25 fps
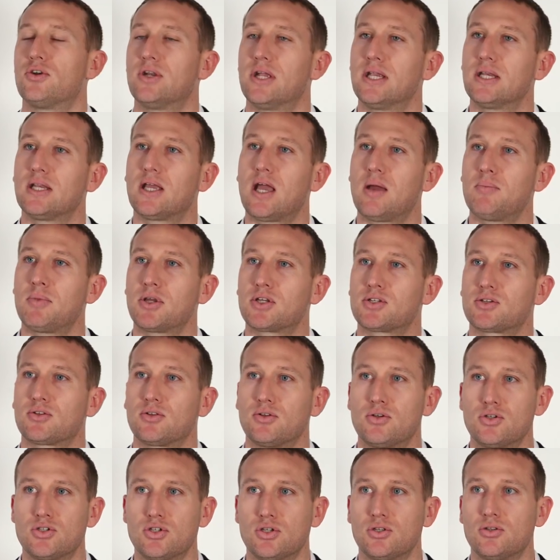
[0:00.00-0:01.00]
earned income
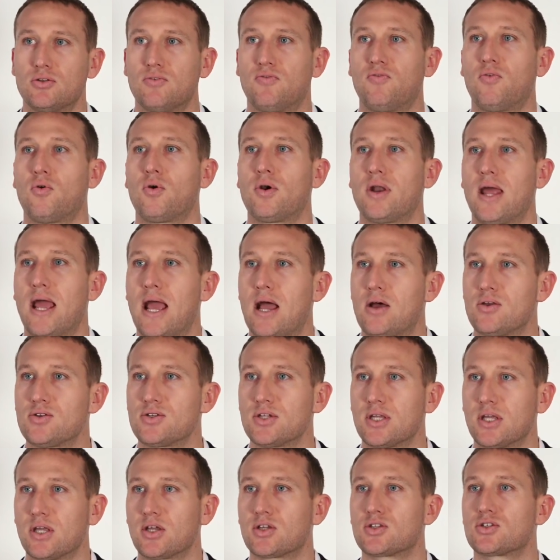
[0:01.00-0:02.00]
exclusion, the foreign
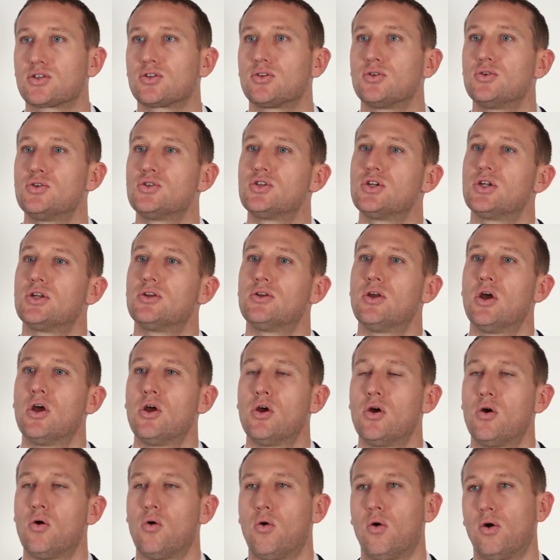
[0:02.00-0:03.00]
housing exclusion
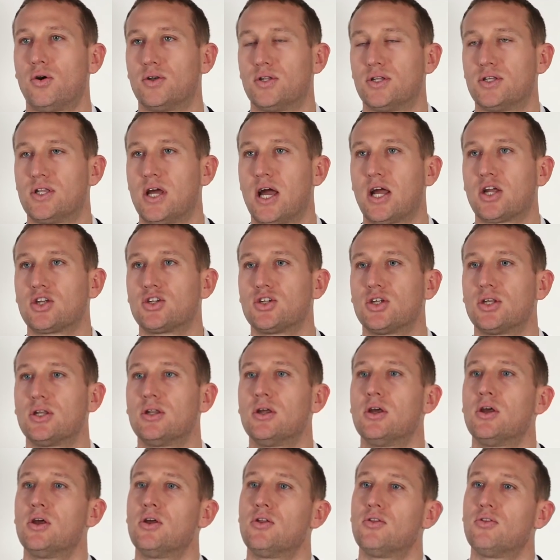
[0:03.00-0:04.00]
or deduction,
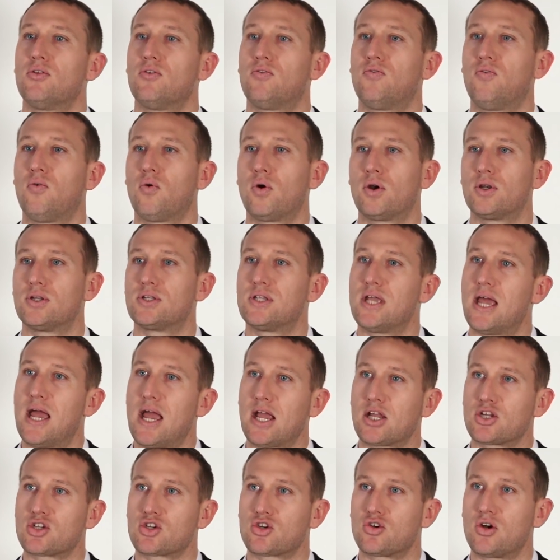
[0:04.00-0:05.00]
the foreign
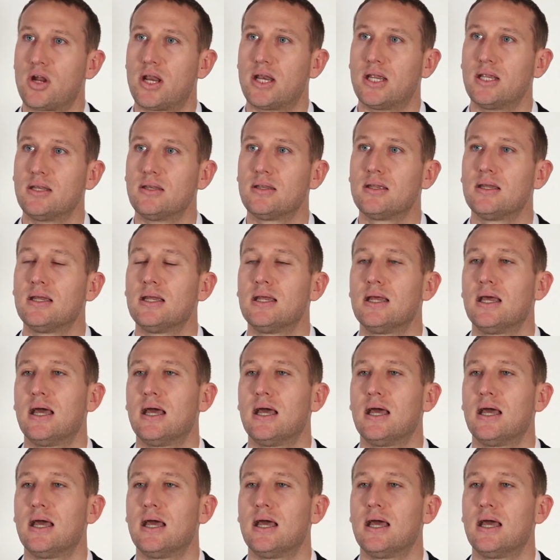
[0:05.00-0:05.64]
tax credit,